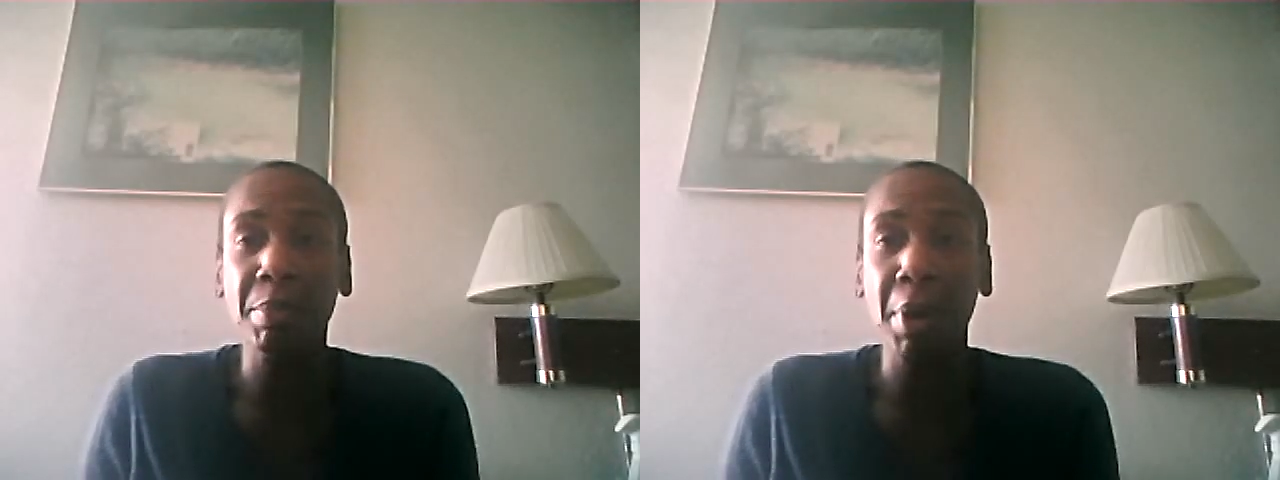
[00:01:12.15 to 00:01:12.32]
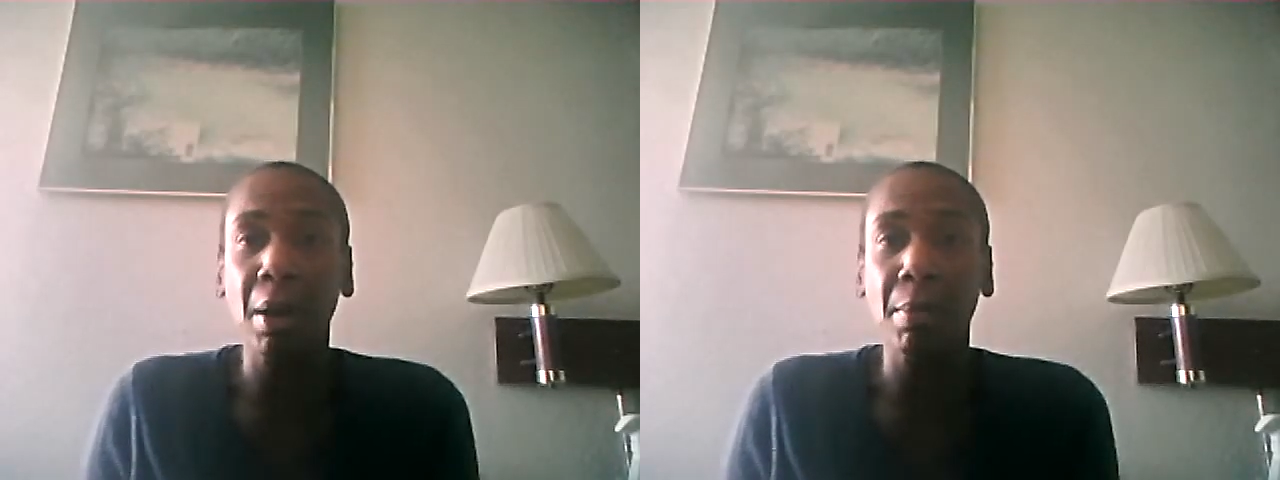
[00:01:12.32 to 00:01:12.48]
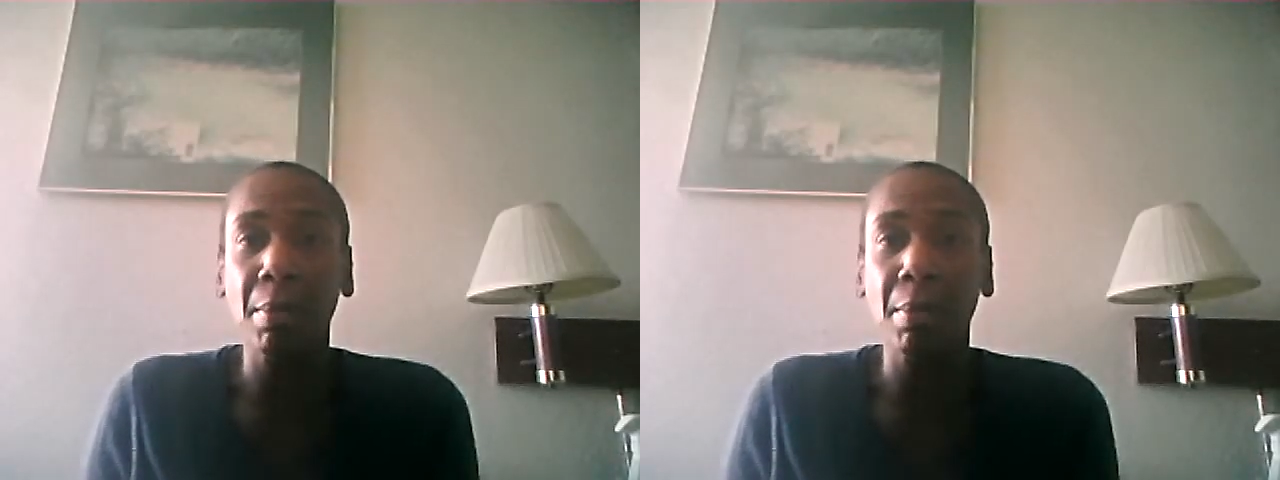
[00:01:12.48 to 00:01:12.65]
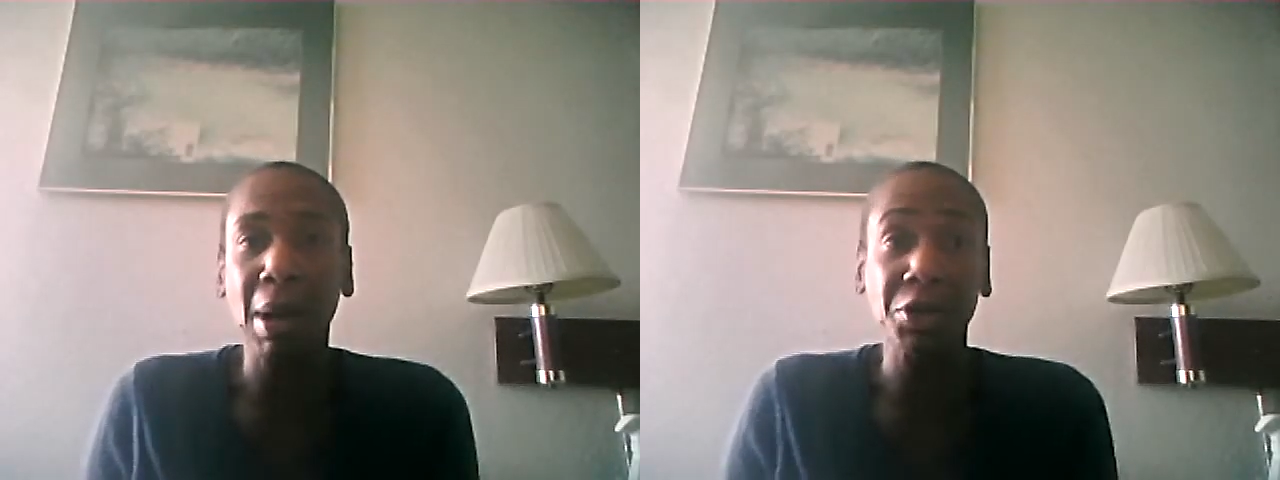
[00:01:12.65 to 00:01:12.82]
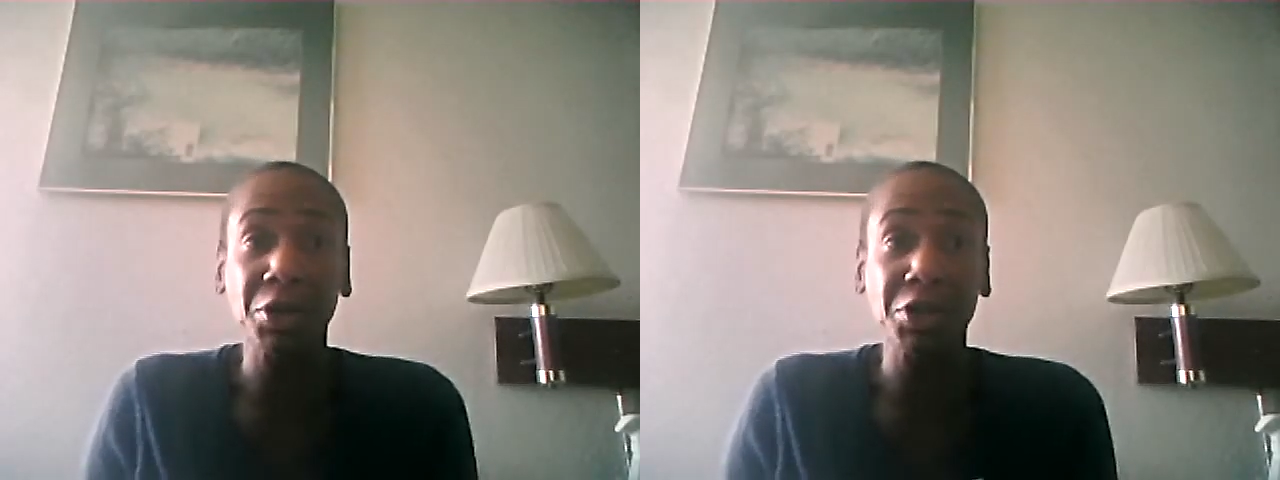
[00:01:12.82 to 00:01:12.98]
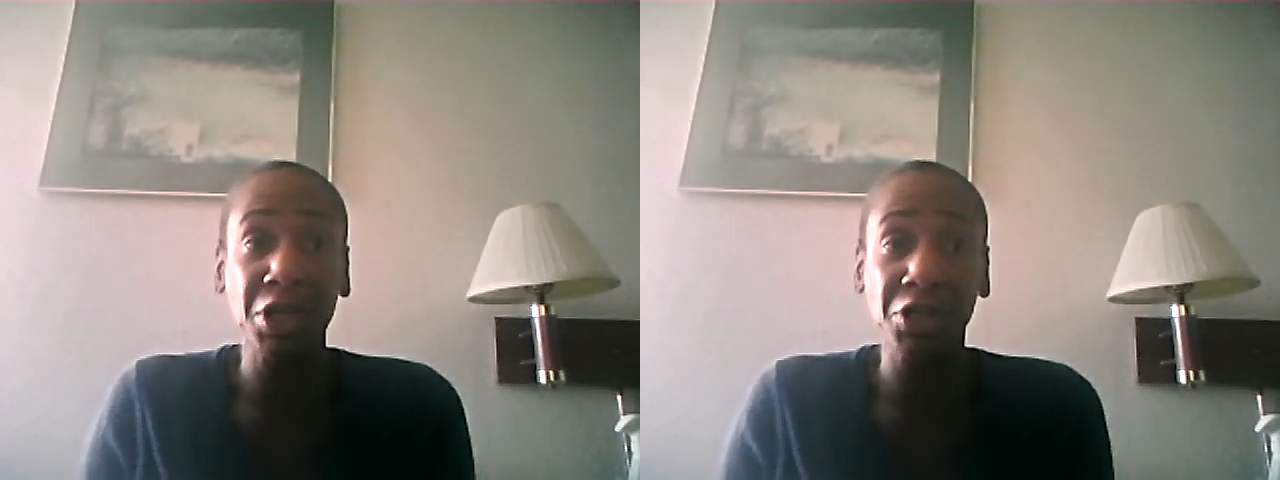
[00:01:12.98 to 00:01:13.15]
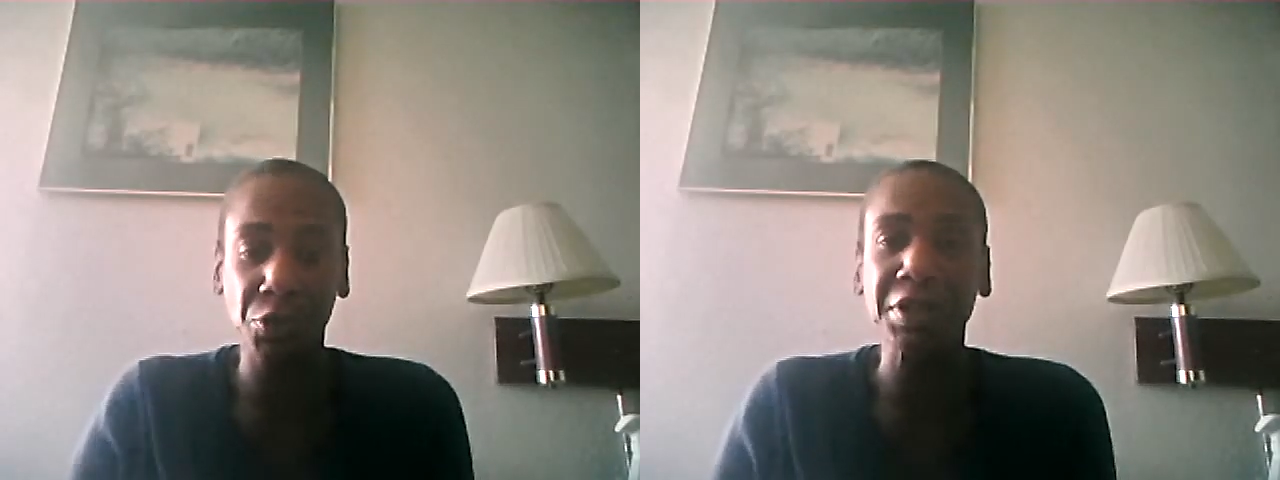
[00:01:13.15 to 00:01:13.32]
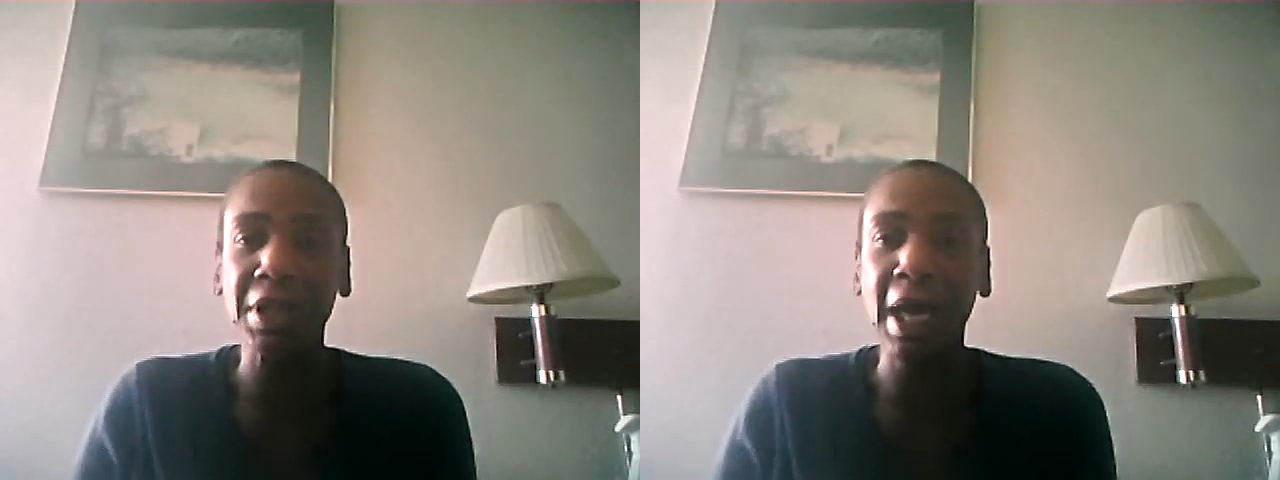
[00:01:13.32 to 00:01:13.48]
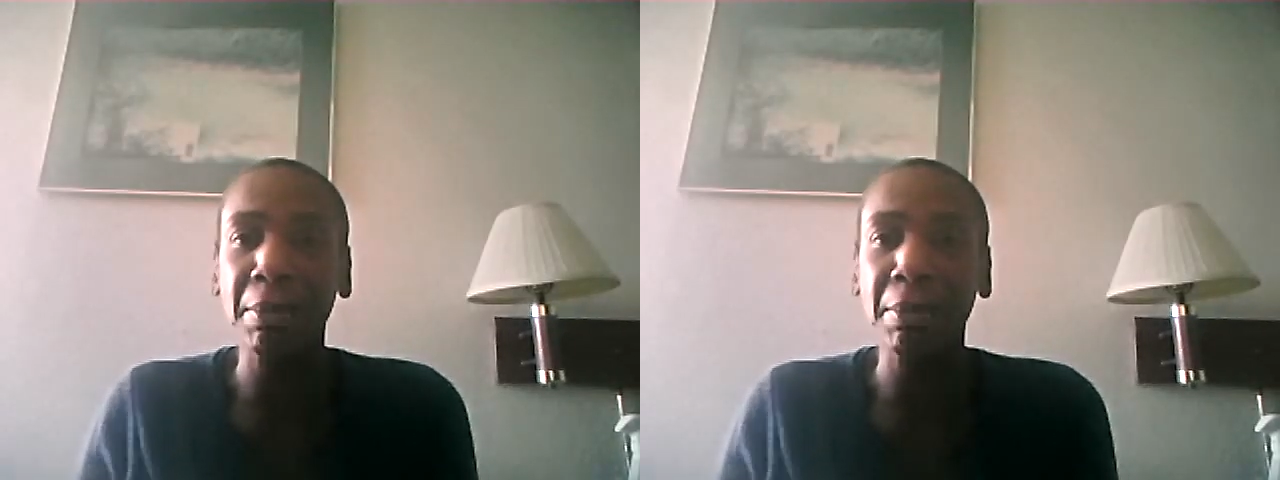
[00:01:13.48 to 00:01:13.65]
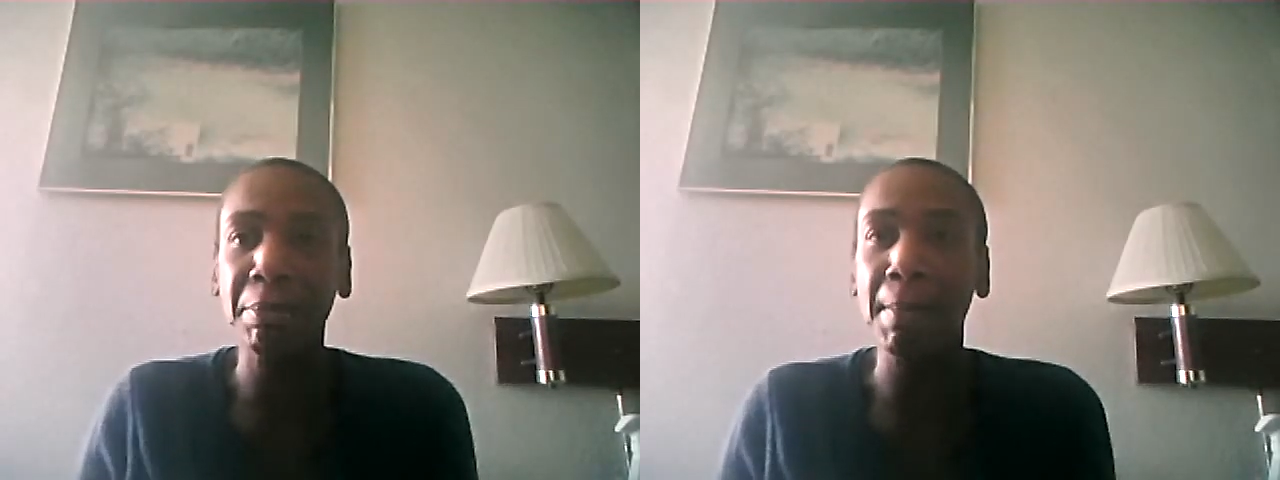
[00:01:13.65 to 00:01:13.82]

My credential is not a bum.